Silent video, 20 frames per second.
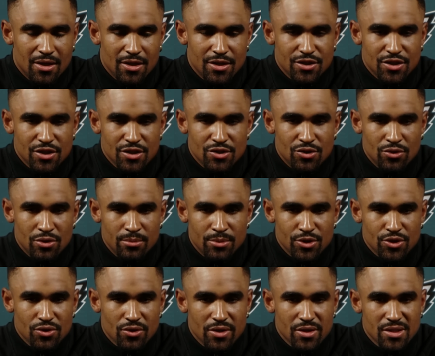just doing
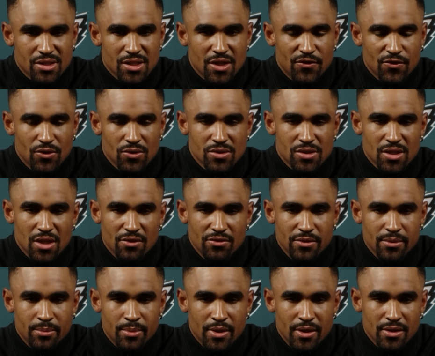majority
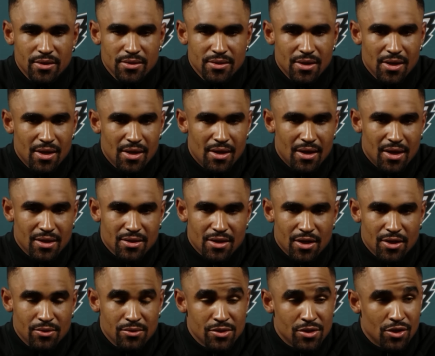7-on-7. But I
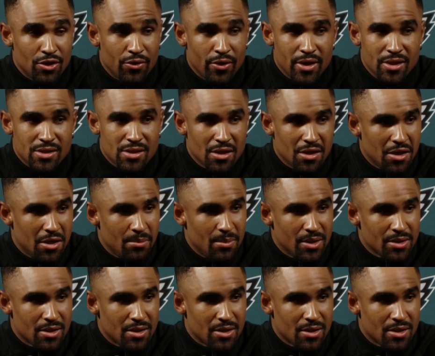thought it was a great time.